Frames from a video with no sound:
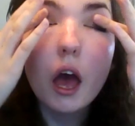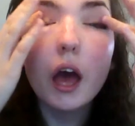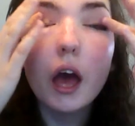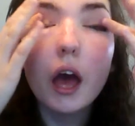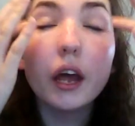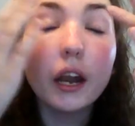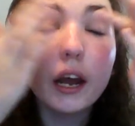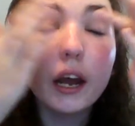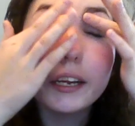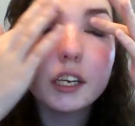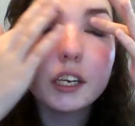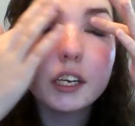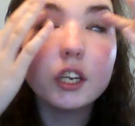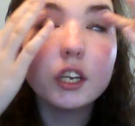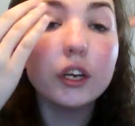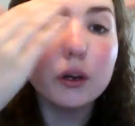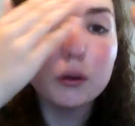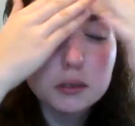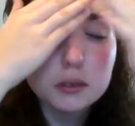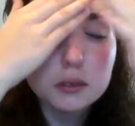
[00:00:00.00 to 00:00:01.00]
and I didn't
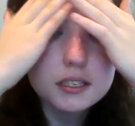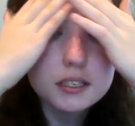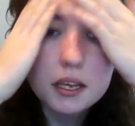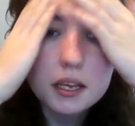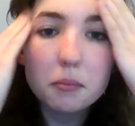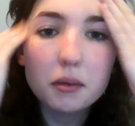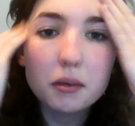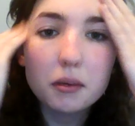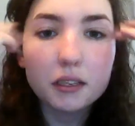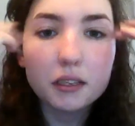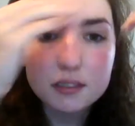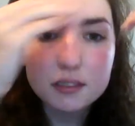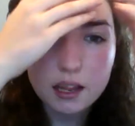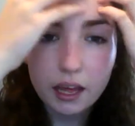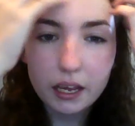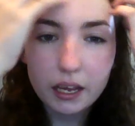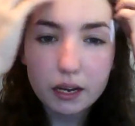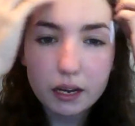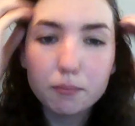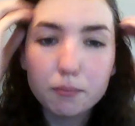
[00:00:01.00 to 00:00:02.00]
notice it because the
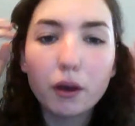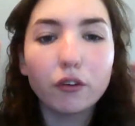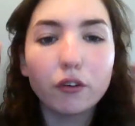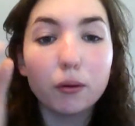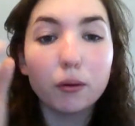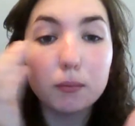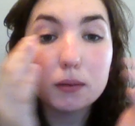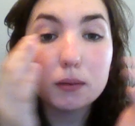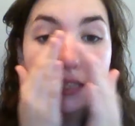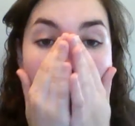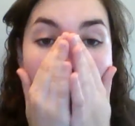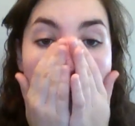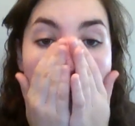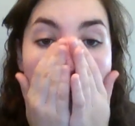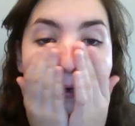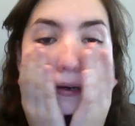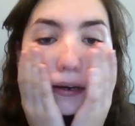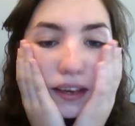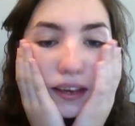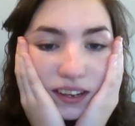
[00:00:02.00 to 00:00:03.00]
light in my room wasn't that
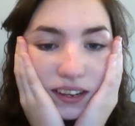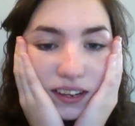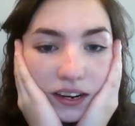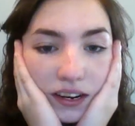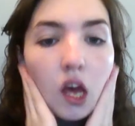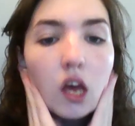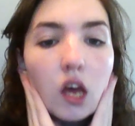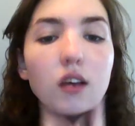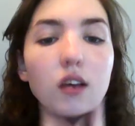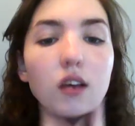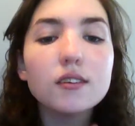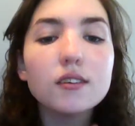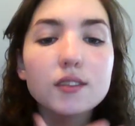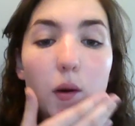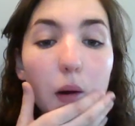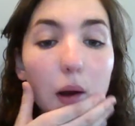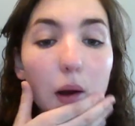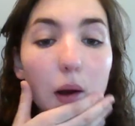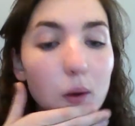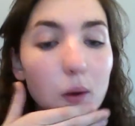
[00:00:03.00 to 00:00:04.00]
great.
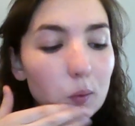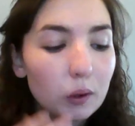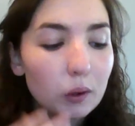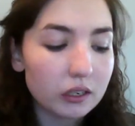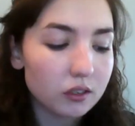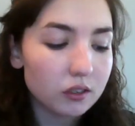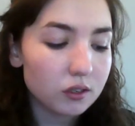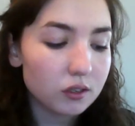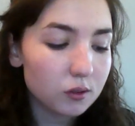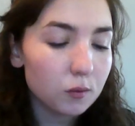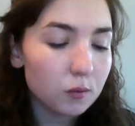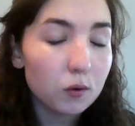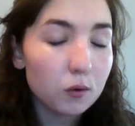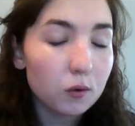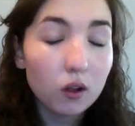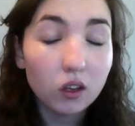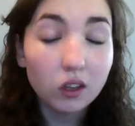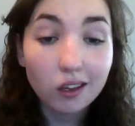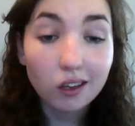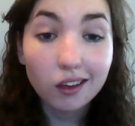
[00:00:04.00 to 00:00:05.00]
So I went to
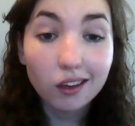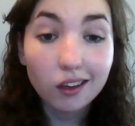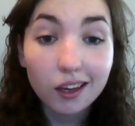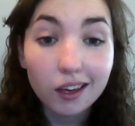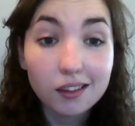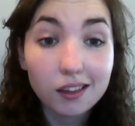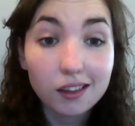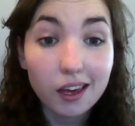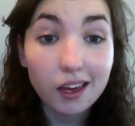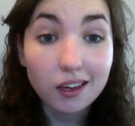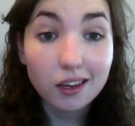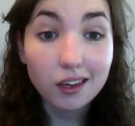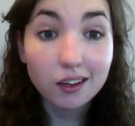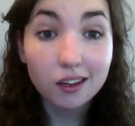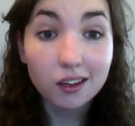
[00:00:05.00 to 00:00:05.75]
school looking like